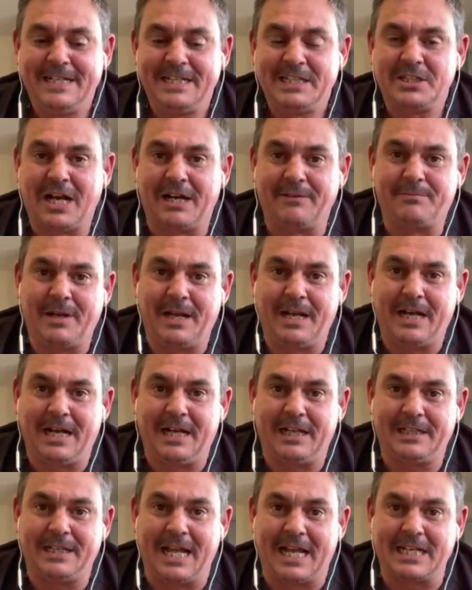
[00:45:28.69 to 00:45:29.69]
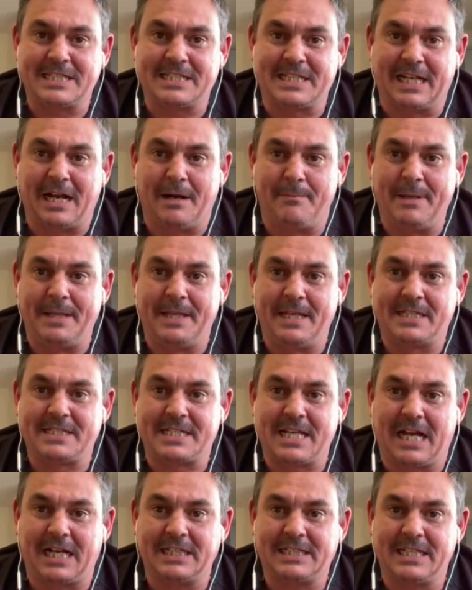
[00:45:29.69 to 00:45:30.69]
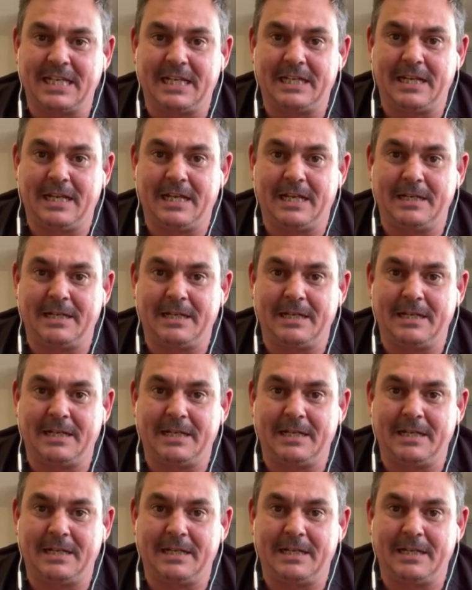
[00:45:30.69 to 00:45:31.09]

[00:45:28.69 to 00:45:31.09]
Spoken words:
So next thing, I'm in this taxi